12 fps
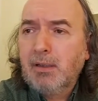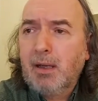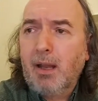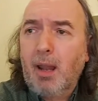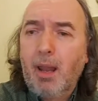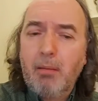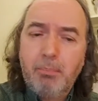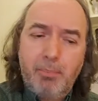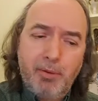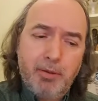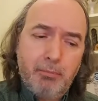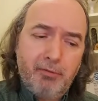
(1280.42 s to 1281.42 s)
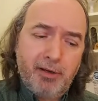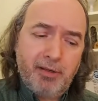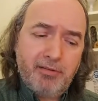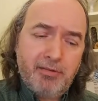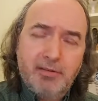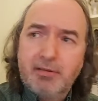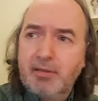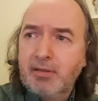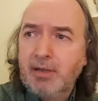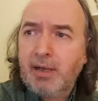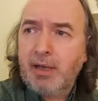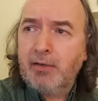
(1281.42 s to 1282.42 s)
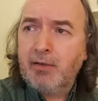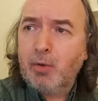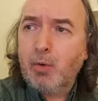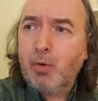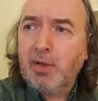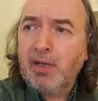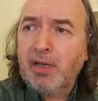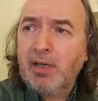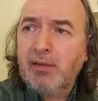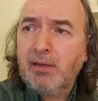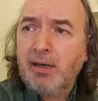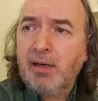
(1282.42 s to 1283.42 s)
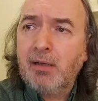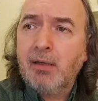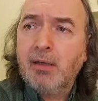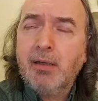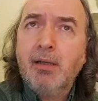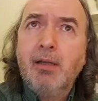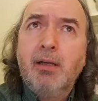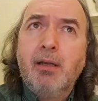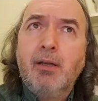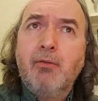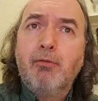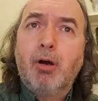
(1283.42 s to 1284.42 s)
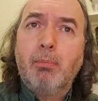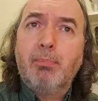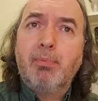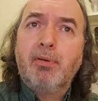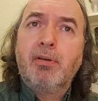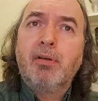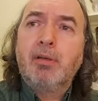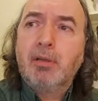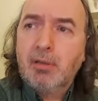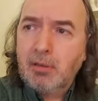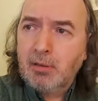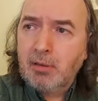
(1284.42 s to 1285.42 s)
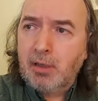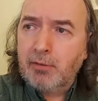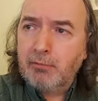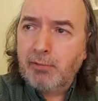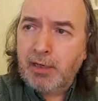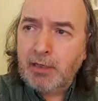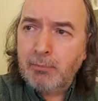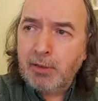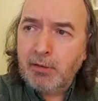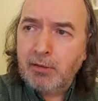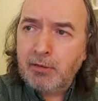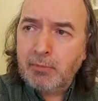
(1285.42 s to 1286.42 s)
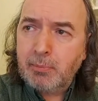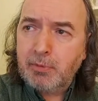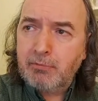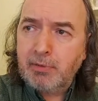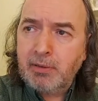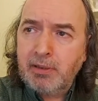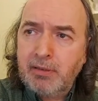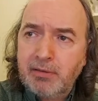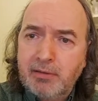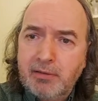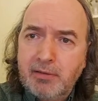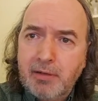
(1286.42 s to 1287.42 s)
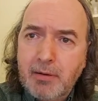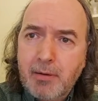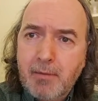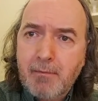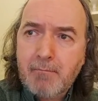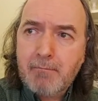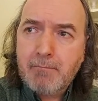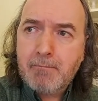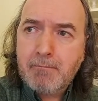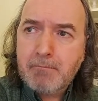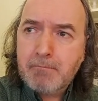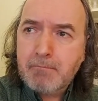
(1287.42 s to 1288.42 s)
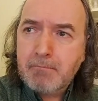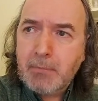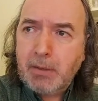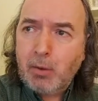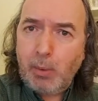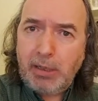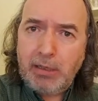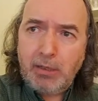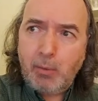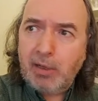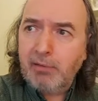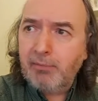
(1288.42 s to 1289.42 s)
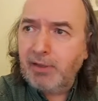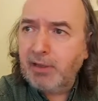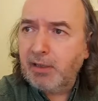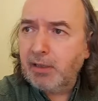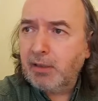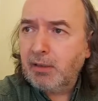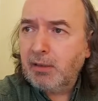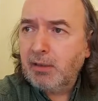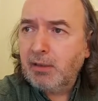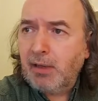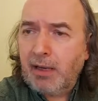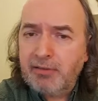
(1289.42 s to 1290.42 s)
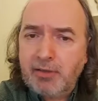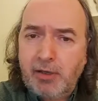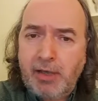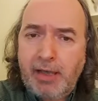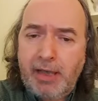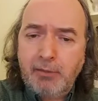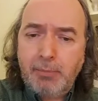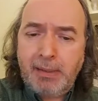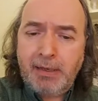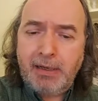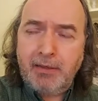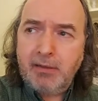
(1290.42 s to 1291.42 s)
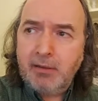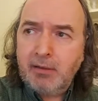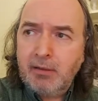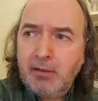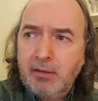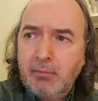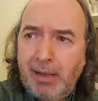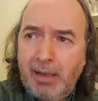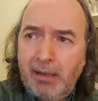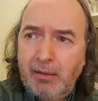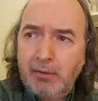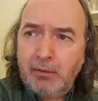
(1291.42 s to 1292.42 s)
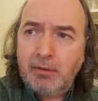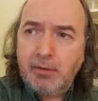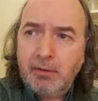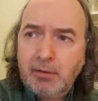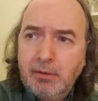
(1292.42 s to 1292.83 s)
Her lumpen breast and corky dug dropped as raiment was released. Queen Guinevere, as her handmaid, bowed,